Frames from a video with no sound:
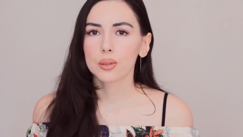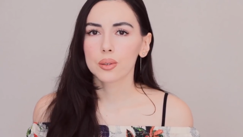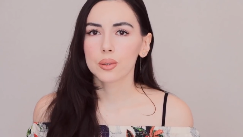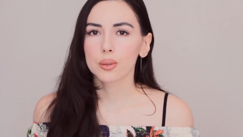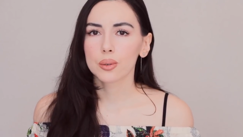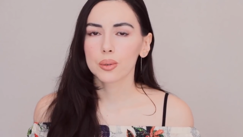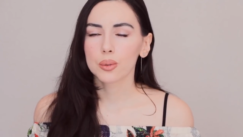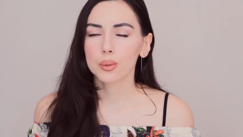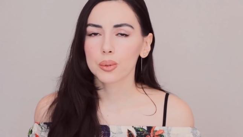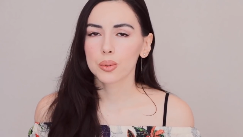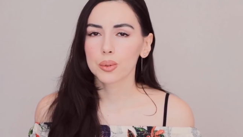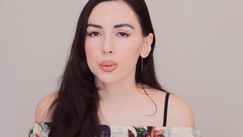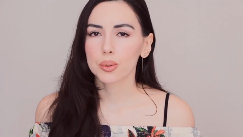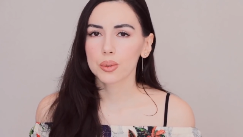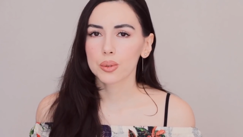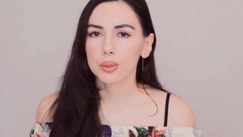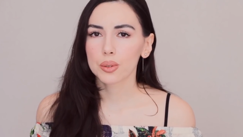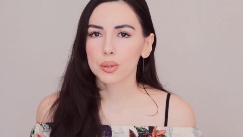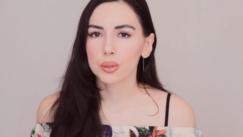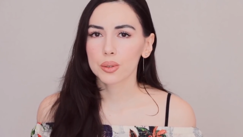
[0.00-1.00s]

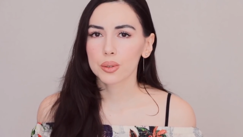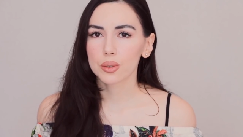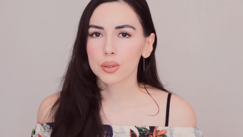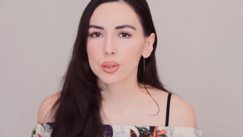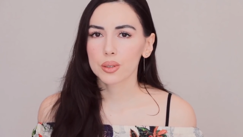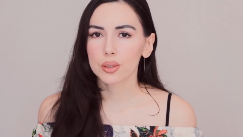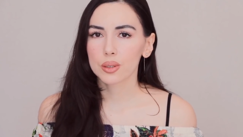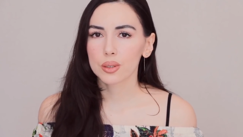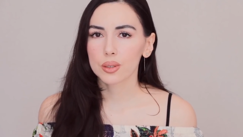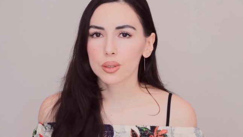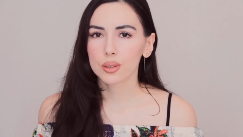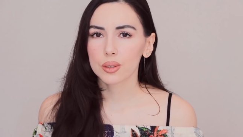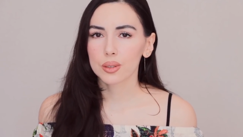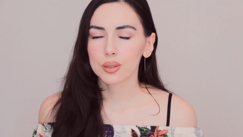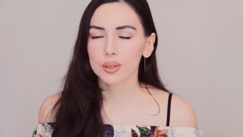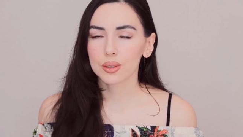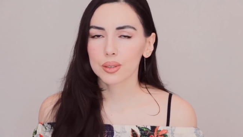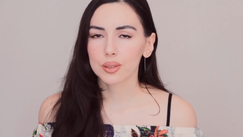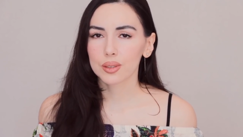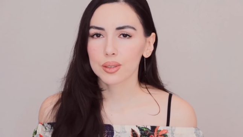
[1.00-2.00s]

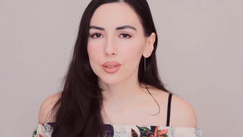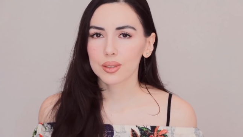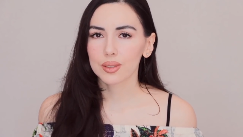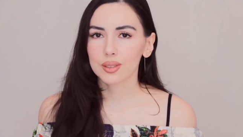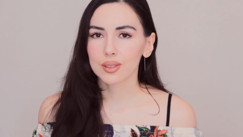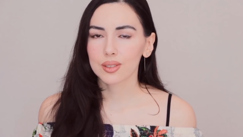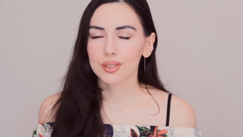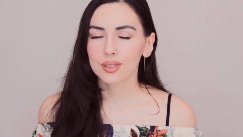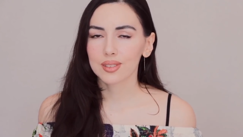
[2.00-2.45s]
(silence)